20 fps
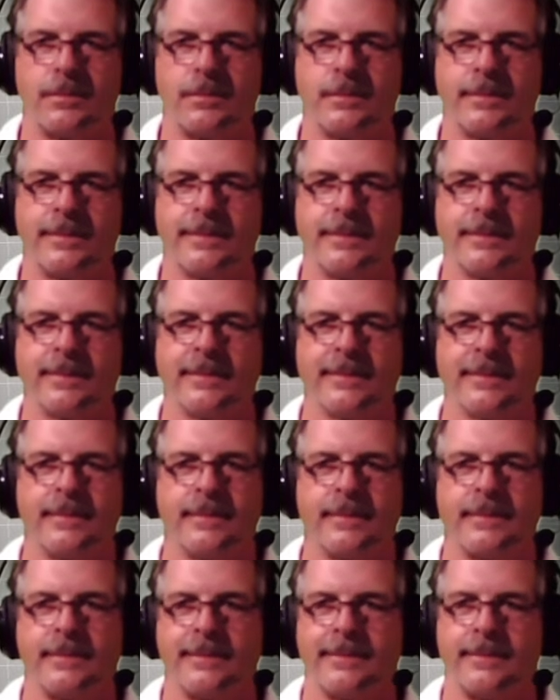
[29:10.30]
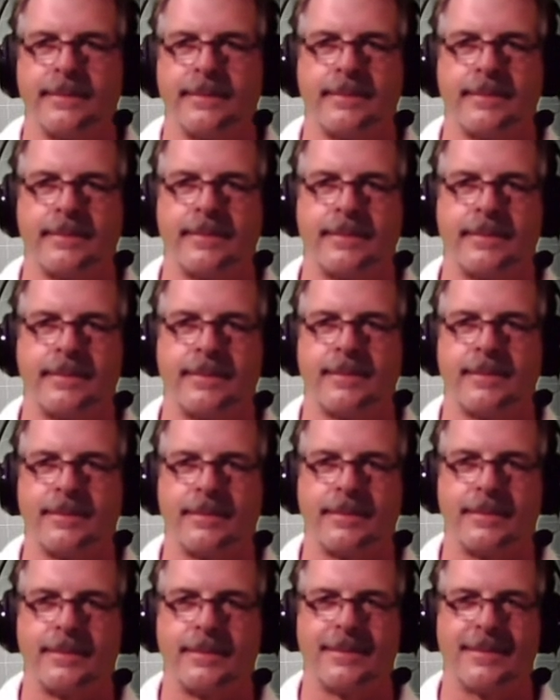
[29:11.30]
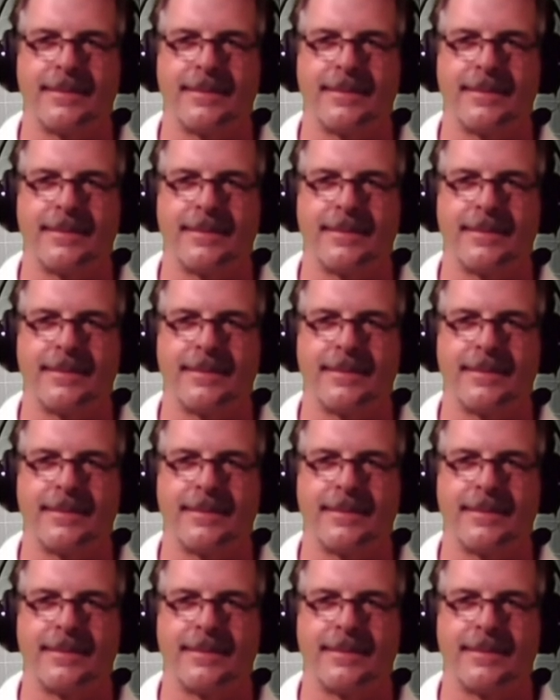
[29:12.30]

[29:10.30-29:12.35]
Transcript: The person shown says nothing.